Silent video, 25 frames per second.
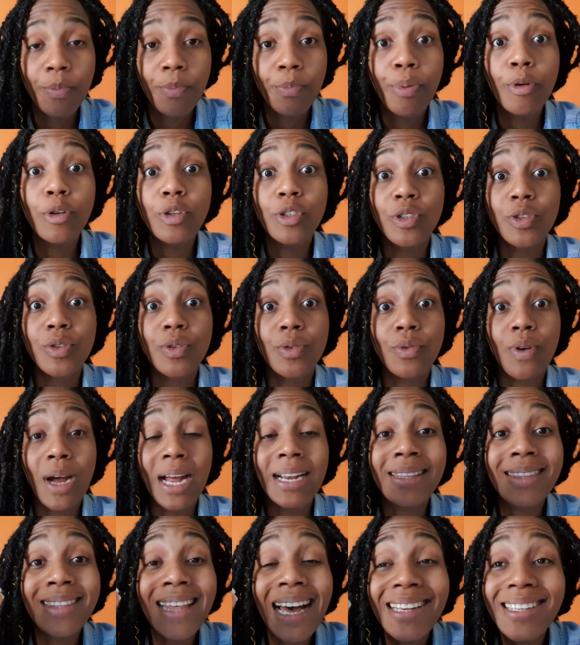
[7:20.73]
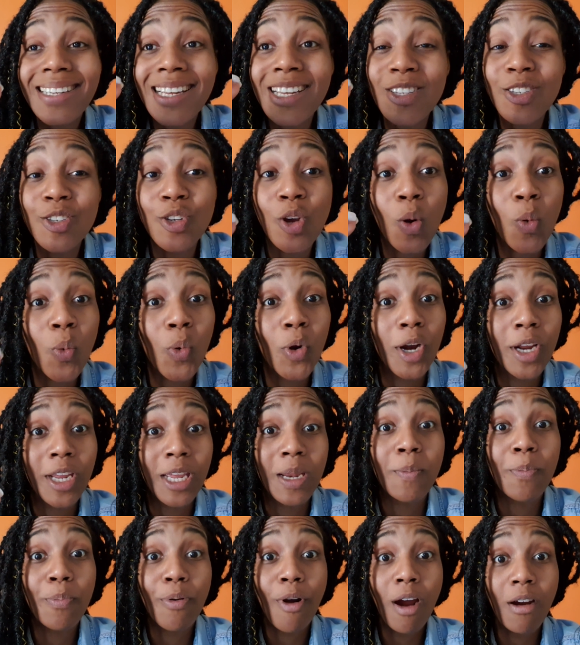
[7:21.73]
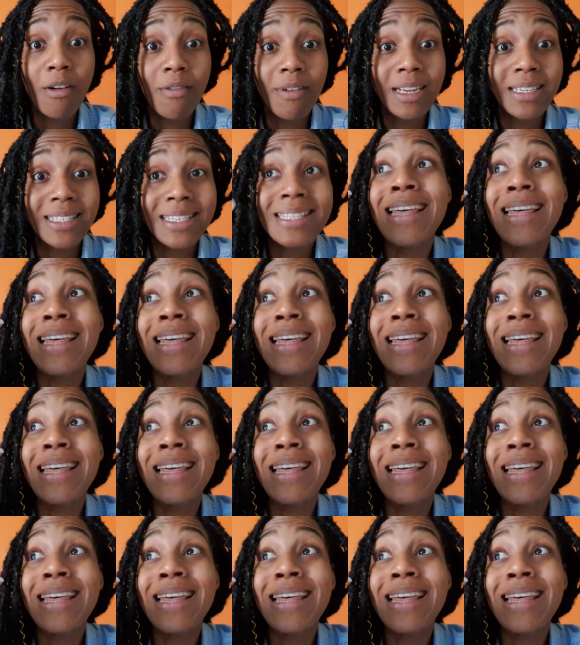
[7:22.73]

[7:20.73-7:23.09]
puts you, and that is your work in progress.